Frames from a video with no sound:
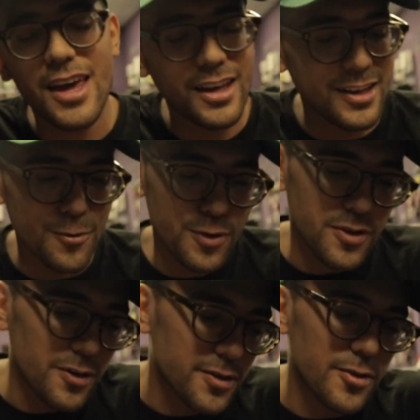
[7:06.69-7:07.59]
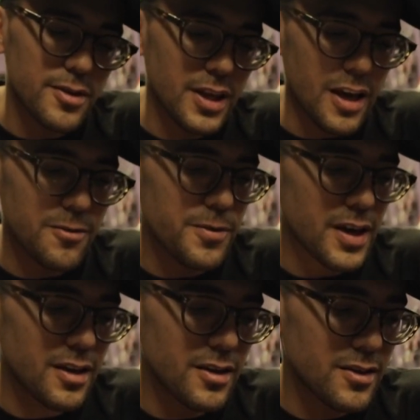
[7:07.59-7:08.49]
and it resolves during the end
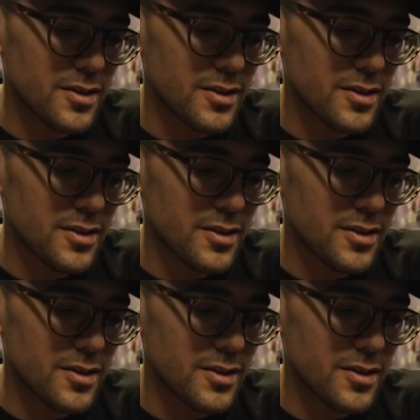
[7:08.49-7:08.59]
phase.